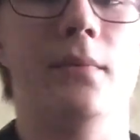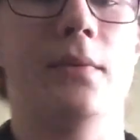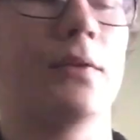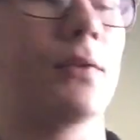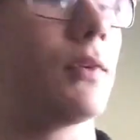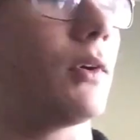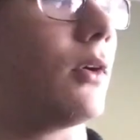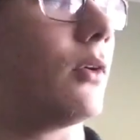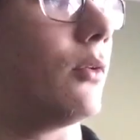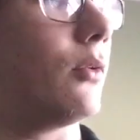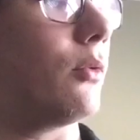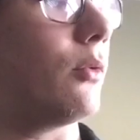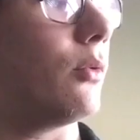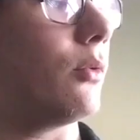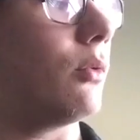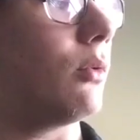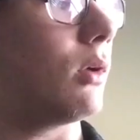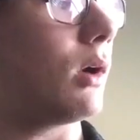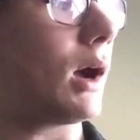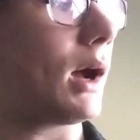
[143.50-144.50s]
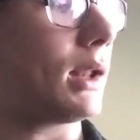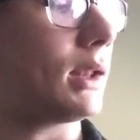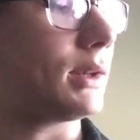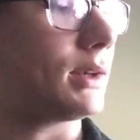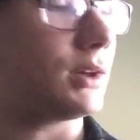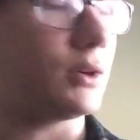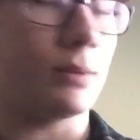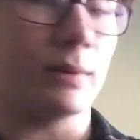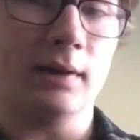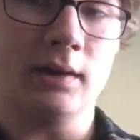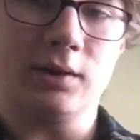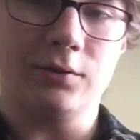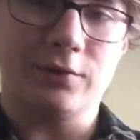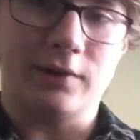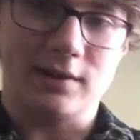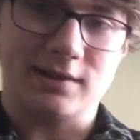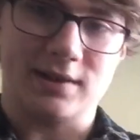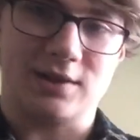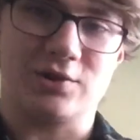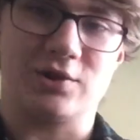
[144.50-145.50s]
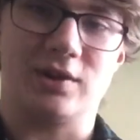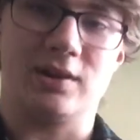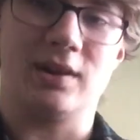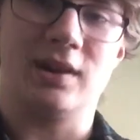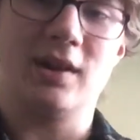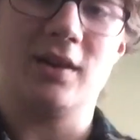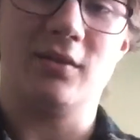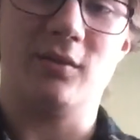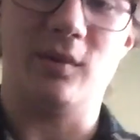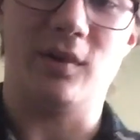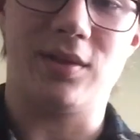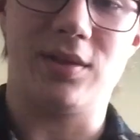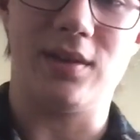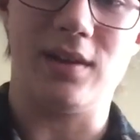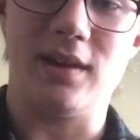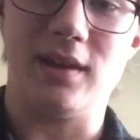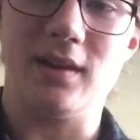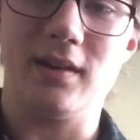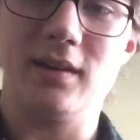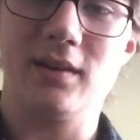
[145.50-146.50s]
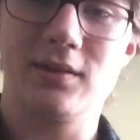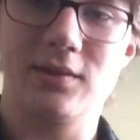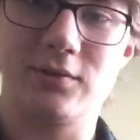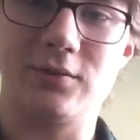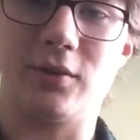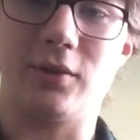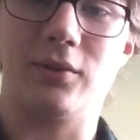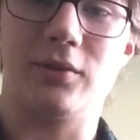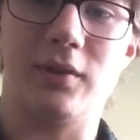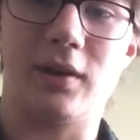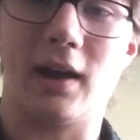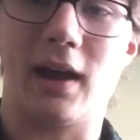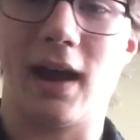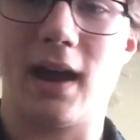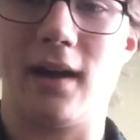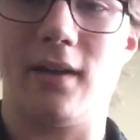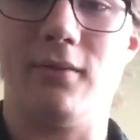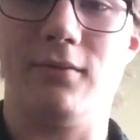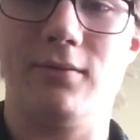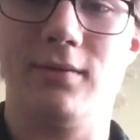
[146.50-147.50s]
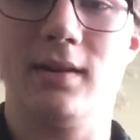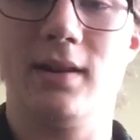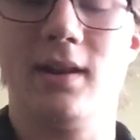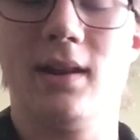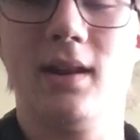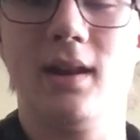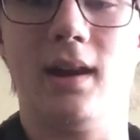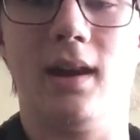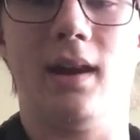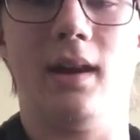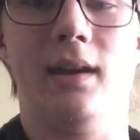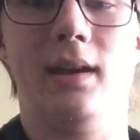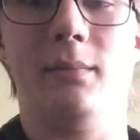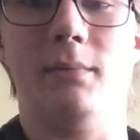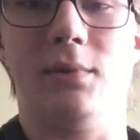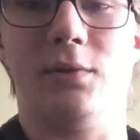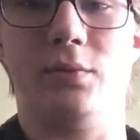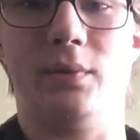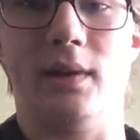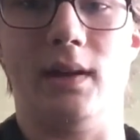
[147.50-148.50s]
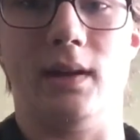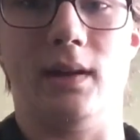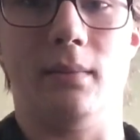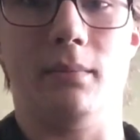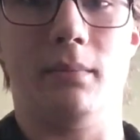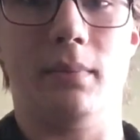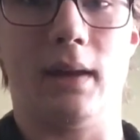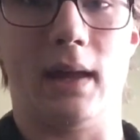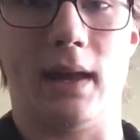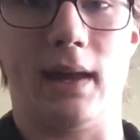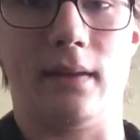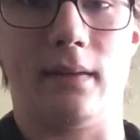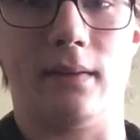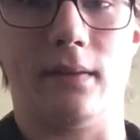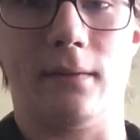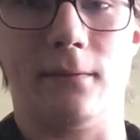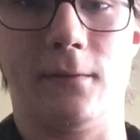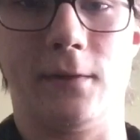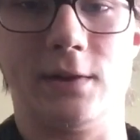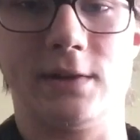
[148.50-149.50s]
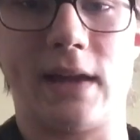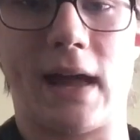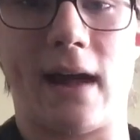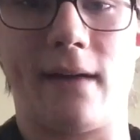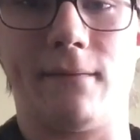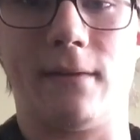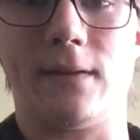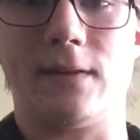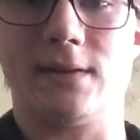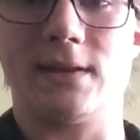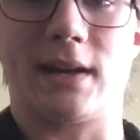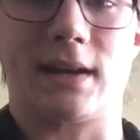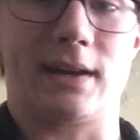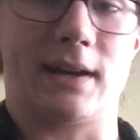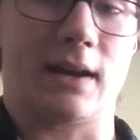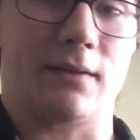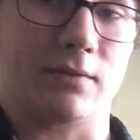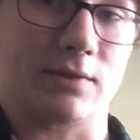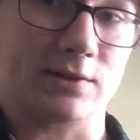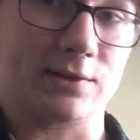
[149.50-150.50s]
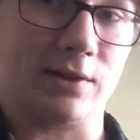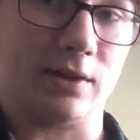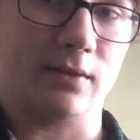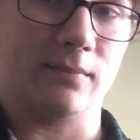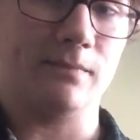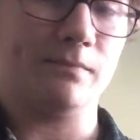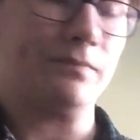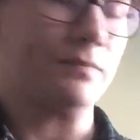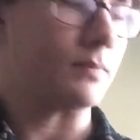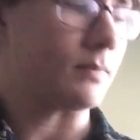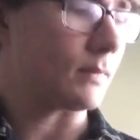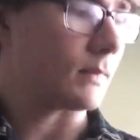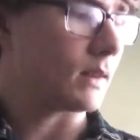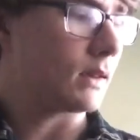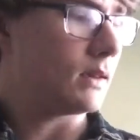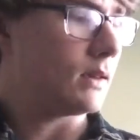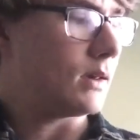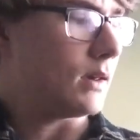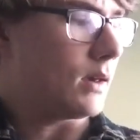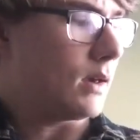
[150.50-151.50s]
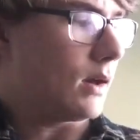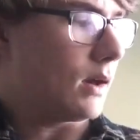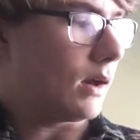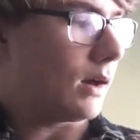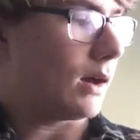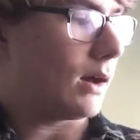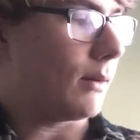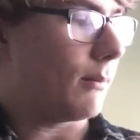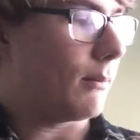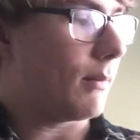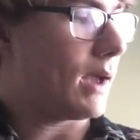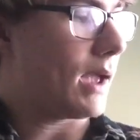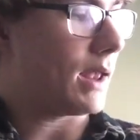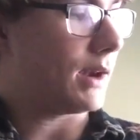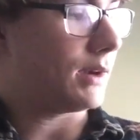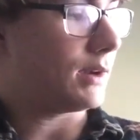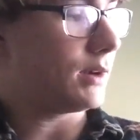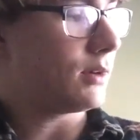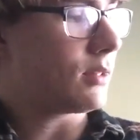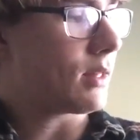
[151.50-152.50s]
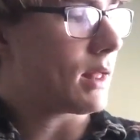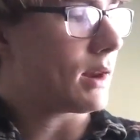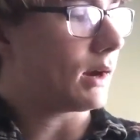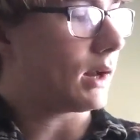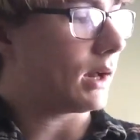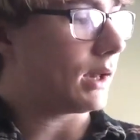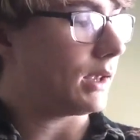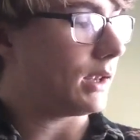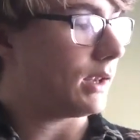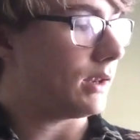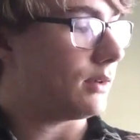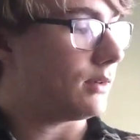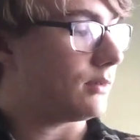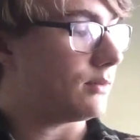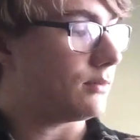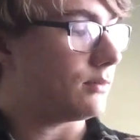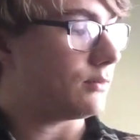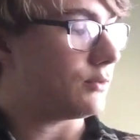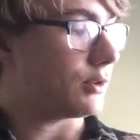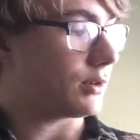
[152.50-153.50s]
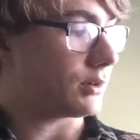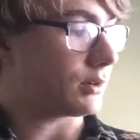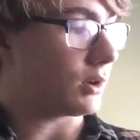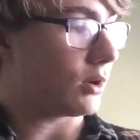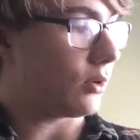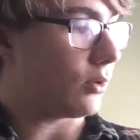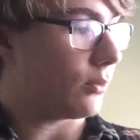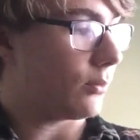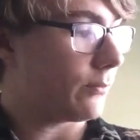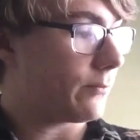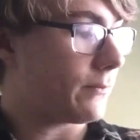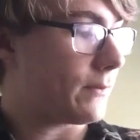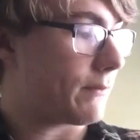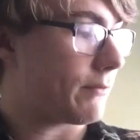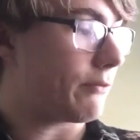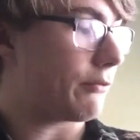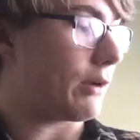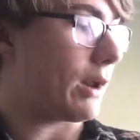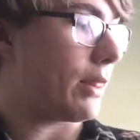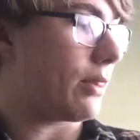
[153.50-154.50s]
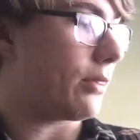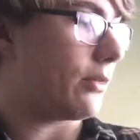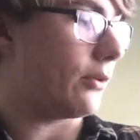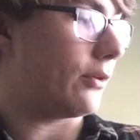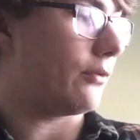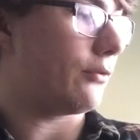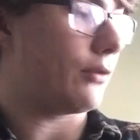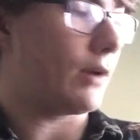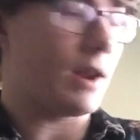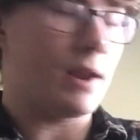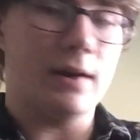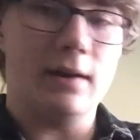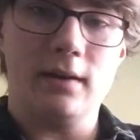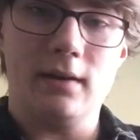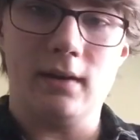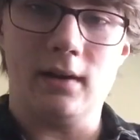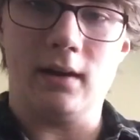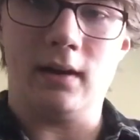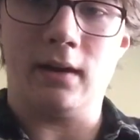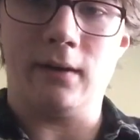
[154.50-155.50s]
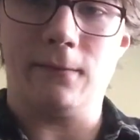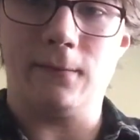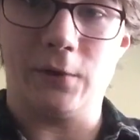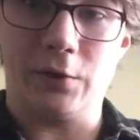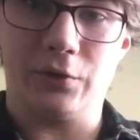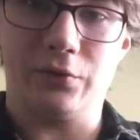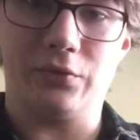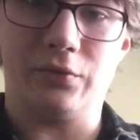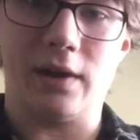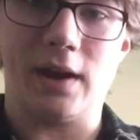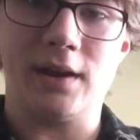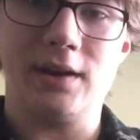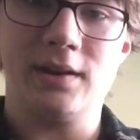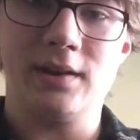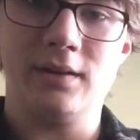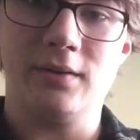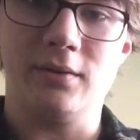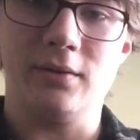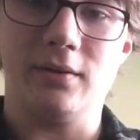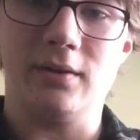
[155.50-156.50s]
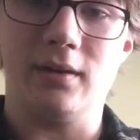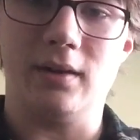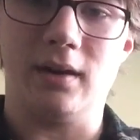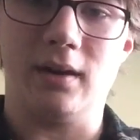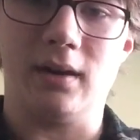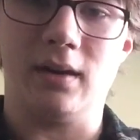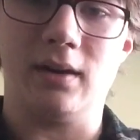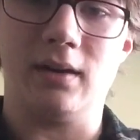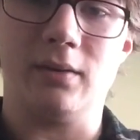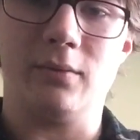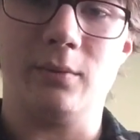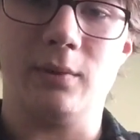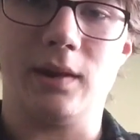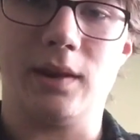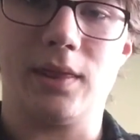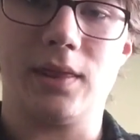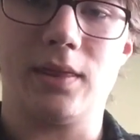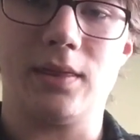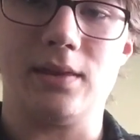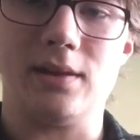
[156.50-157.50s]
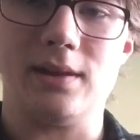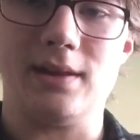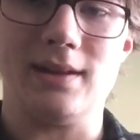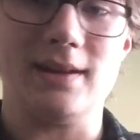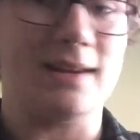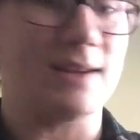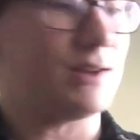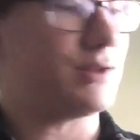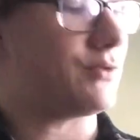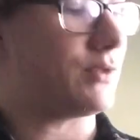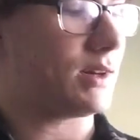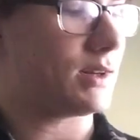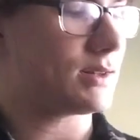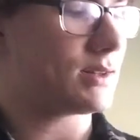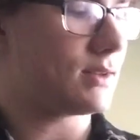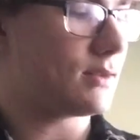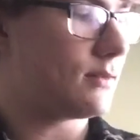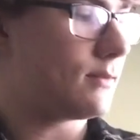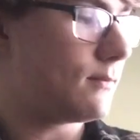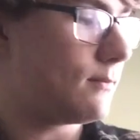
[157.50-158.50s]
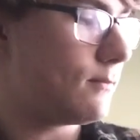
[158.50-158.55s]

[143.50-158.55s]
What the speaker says: So I like to do a little transition with the strokes that I have in between playing the first half and the second half of the song. And to do that, I just go 5th fret, 3rd fret, 1st fret with the E strings,